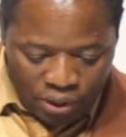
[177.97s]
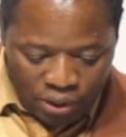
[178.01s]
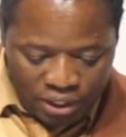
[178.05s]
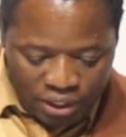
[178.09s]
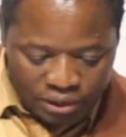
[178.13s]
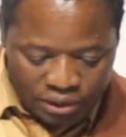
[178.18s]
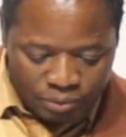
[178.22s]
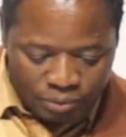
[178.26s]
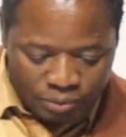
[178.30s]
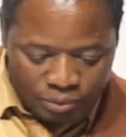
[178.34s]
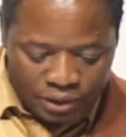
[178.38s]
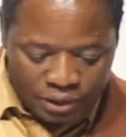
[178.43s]

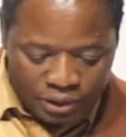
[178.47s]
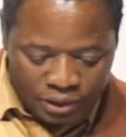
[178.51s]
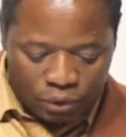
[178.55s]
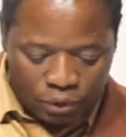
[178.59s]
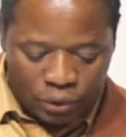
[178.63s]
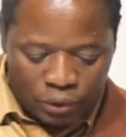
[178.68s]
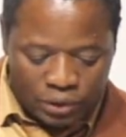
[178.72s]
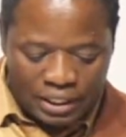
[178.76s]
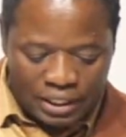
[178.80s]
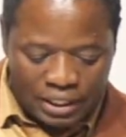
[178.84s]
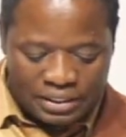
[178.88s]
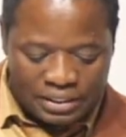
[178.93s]
smitten the
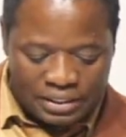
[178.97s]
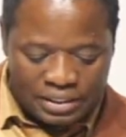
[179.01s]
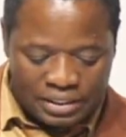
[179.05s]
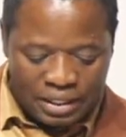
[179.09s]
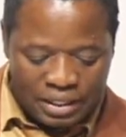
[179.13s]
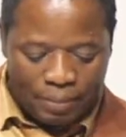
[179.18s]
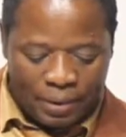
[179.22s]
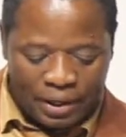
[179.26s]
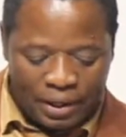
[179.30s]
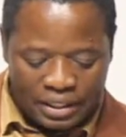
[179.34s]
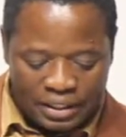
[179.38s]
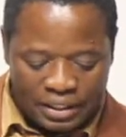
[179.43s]
waters, they
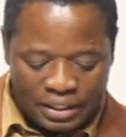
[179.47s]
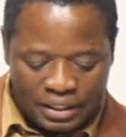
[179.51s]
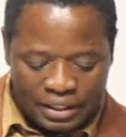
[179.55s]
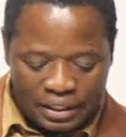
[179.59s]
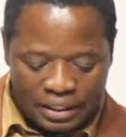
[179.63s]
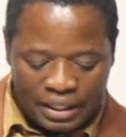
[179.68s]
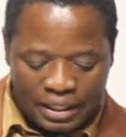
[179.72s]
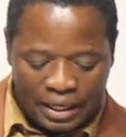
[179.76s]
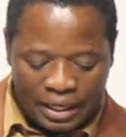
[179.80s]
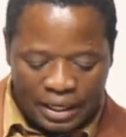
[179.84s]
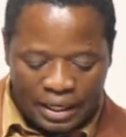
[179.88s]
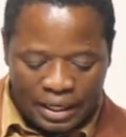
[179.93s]
parted
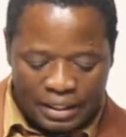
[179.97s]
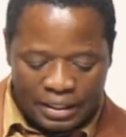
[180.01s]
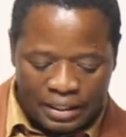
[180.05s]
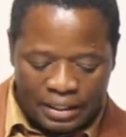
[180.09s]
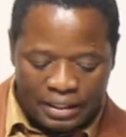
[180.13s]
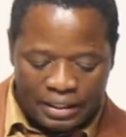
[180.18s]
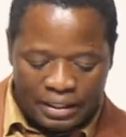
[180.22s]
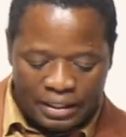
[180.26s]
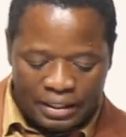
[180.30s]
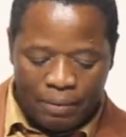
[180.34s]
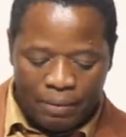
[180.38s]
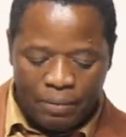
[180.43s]
hither and
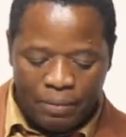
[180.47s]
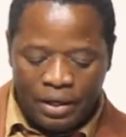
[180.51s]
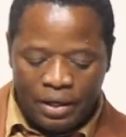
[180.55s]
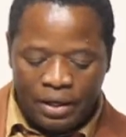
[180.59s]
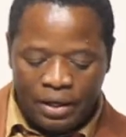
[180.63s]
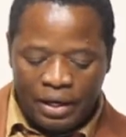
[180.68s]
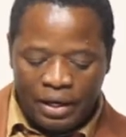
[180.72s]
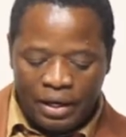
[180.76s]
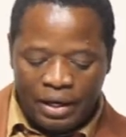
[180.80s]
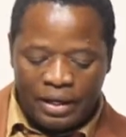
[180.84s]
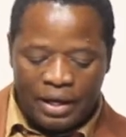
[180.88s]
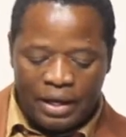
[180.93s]
thither,
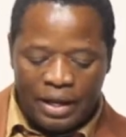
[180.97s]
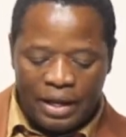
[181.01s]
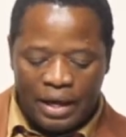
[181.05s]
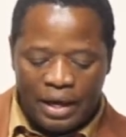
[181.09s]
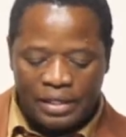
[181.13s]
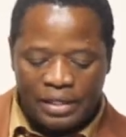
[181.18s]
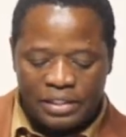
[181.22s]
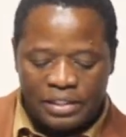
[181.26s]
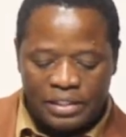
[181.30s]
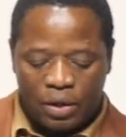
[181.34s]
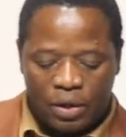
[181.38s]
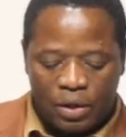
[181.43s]
and
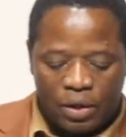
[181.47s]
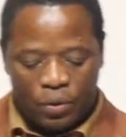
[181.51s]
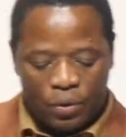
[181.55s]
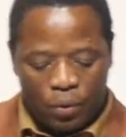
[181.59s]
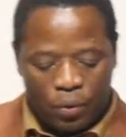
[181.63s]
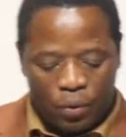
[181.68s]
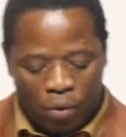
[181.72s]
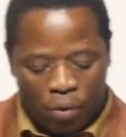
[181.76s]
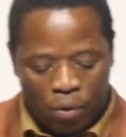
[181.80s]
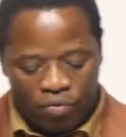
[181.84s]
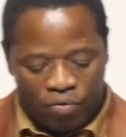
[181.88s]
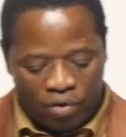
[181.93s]
Elijah went
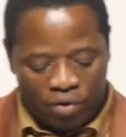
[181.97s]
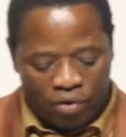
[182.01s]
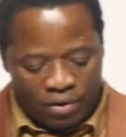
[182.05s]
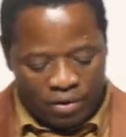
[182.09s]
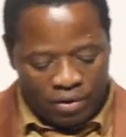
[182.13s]
over.